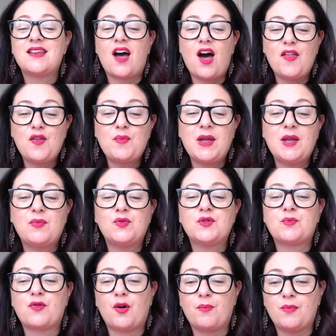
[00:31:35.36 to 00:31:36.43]
other
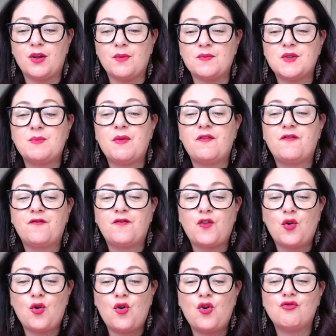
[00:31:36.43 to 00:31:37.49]
people's problems
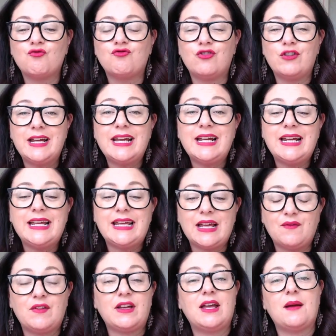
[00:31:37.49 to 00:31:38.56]
before really
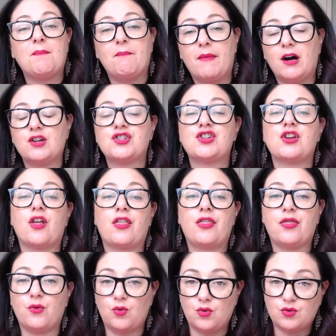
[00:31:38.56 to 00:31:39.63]
giving it much
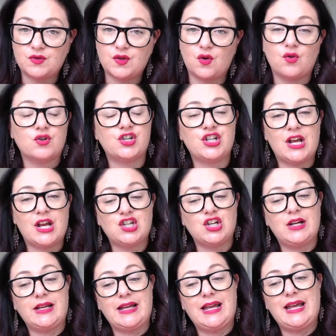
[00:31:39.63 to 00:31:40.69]
thought or
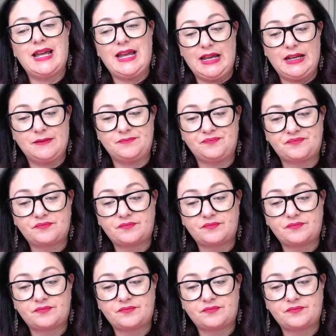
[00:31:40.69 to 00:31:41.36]
scheduling it in.